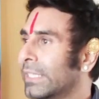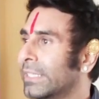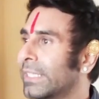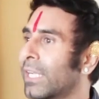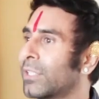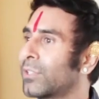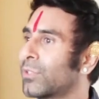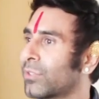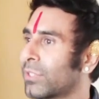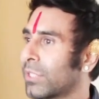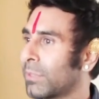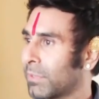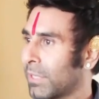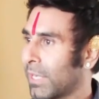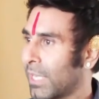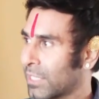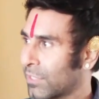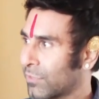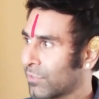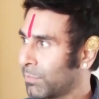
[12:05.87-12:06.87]
Then I took some
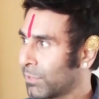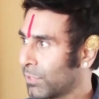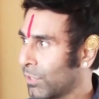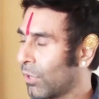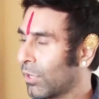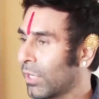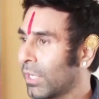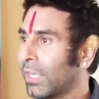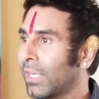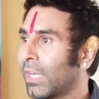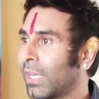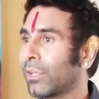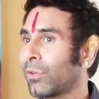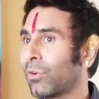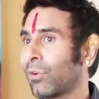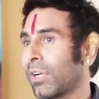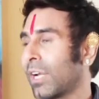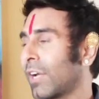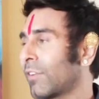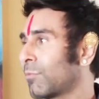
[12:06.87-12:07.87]
classes with Madonna. I
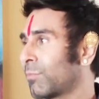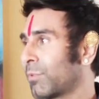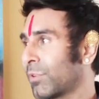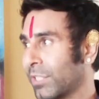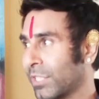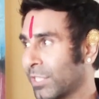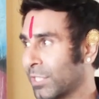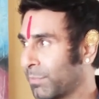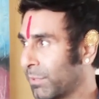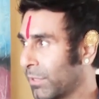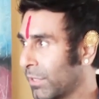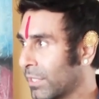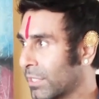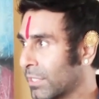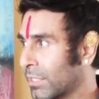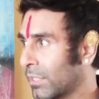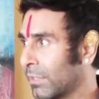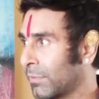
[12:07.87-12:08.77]
choreographed for Britney Spears,